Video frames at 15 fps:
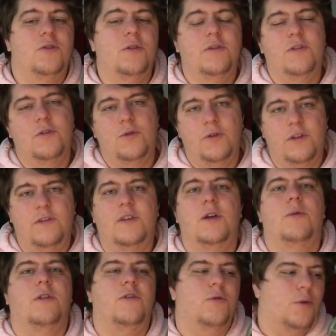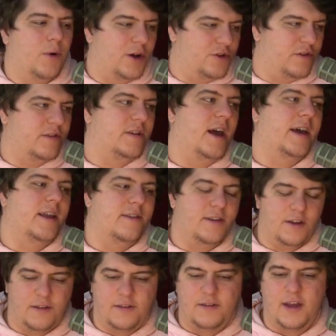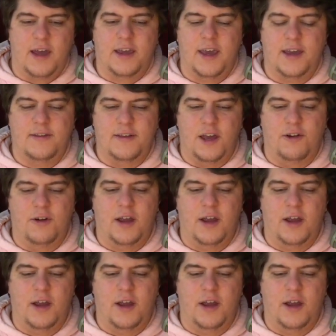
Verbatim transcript: So it's just cool to see, where at least we're watching the stock and seeing all the stock, etc,